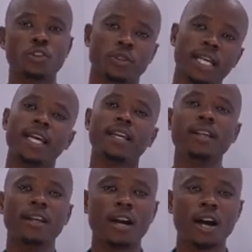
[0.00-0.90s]

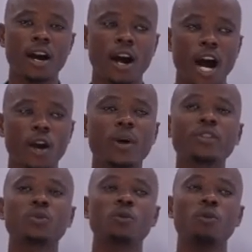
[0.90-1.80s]
Today, I
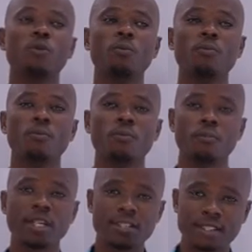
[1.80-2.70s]
want to
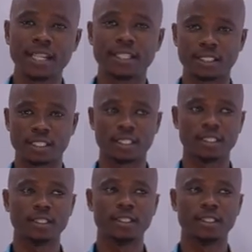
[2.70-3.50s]
present